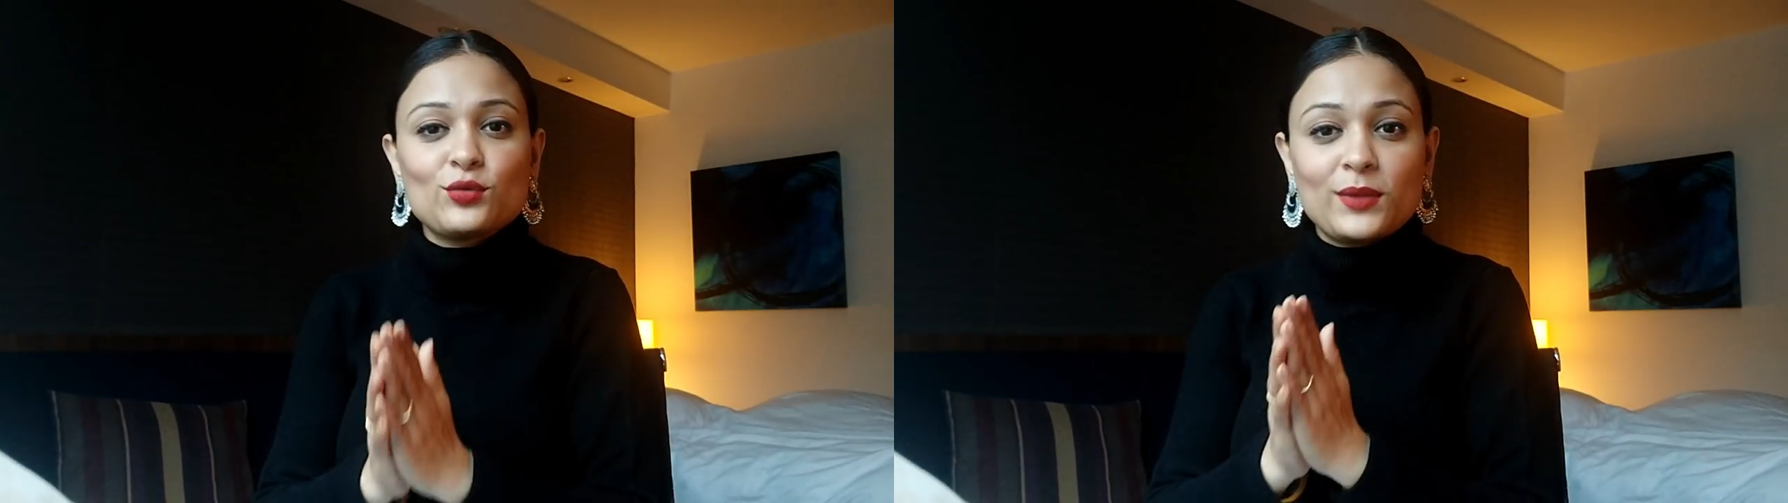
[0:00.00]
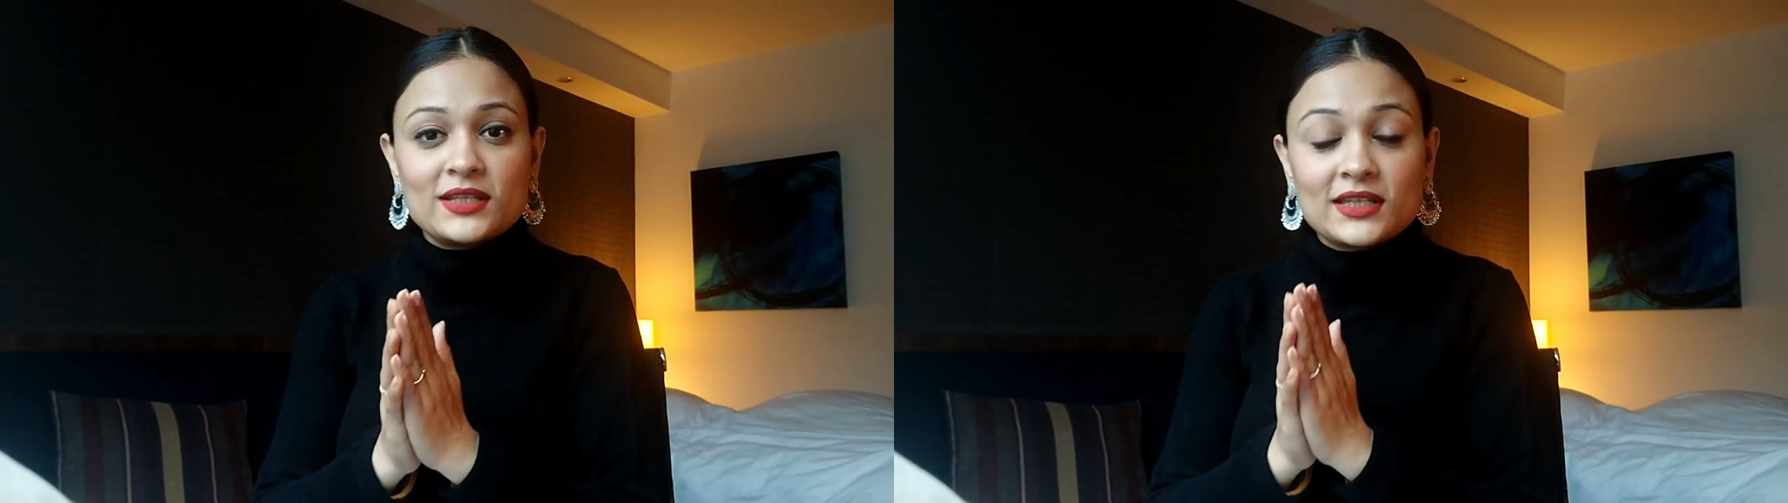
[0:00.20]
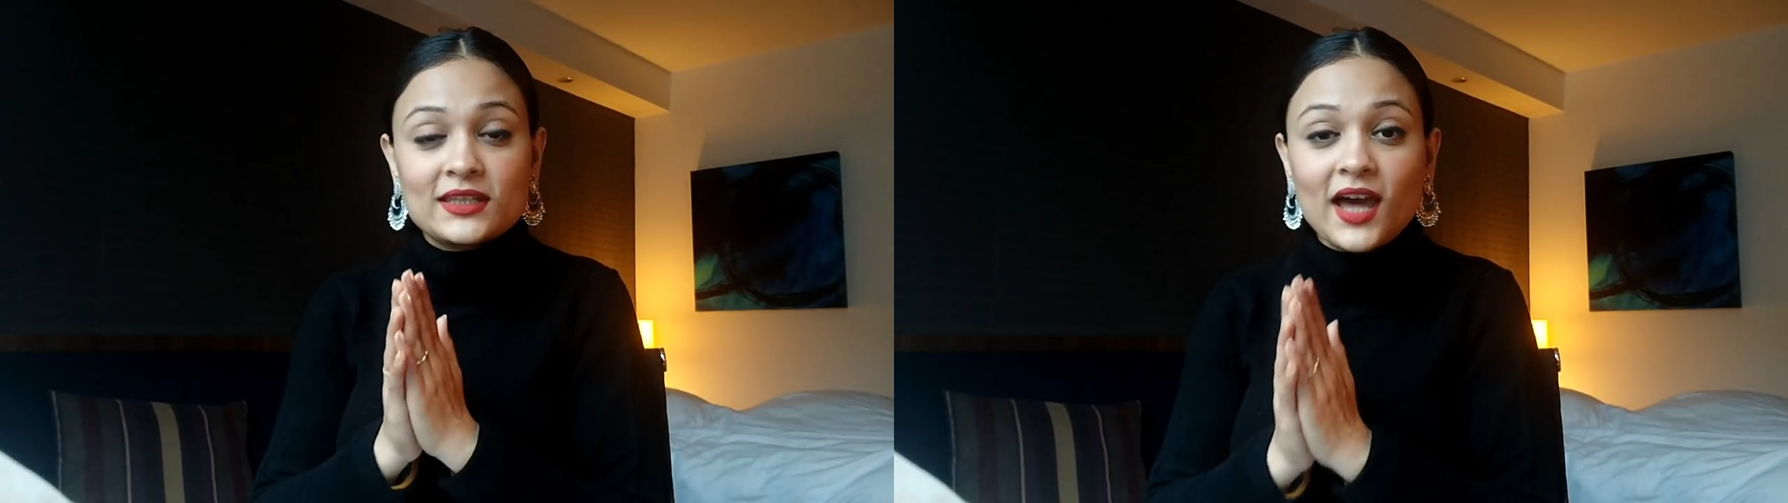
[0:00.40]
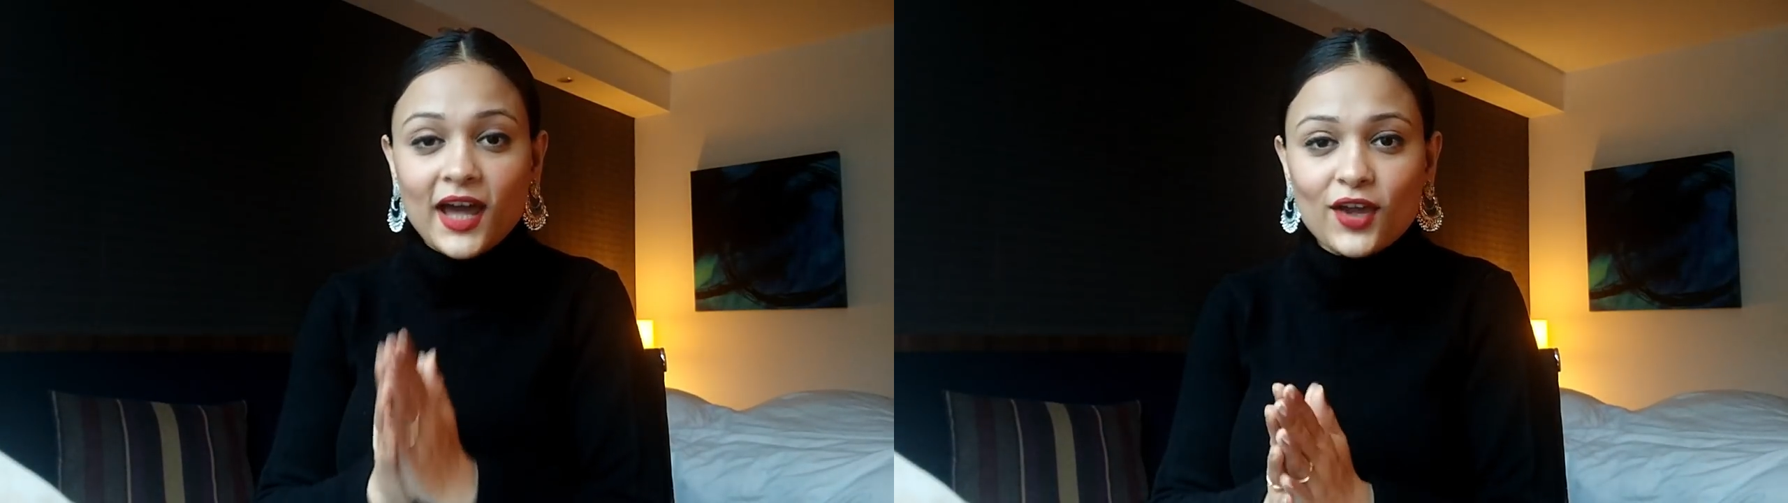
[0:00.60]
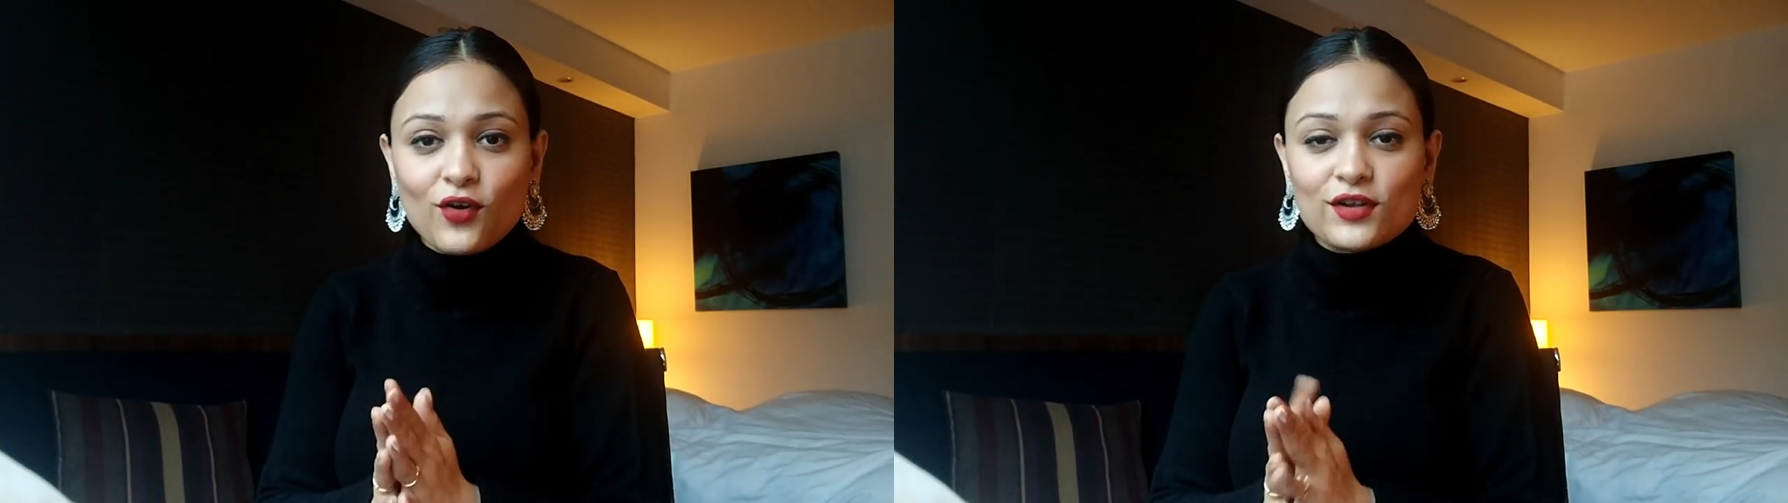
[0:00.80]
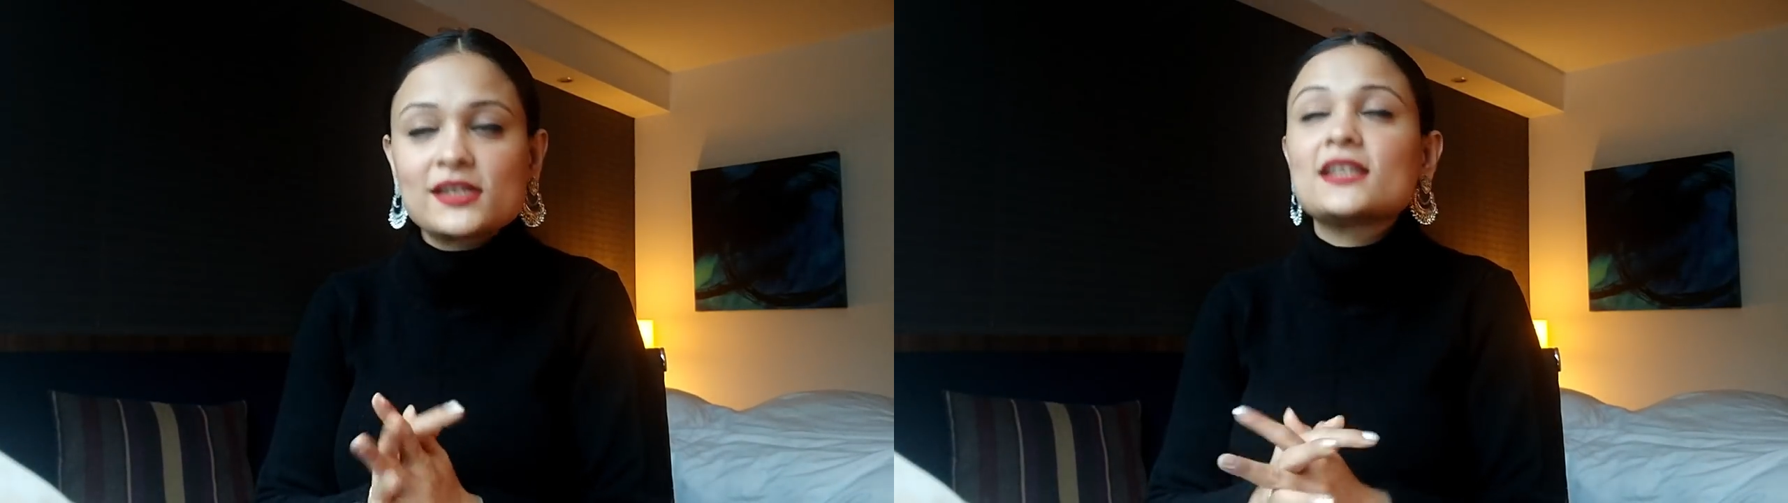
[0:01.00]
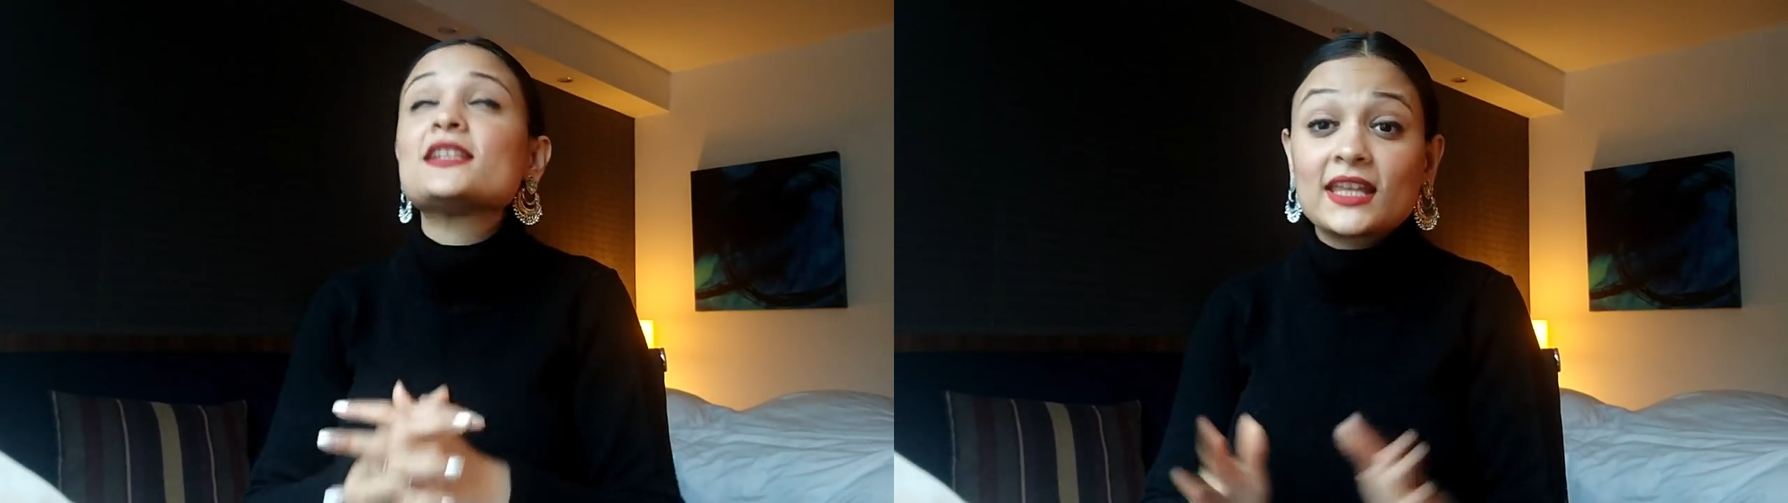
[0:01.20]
to maintain the eye contact.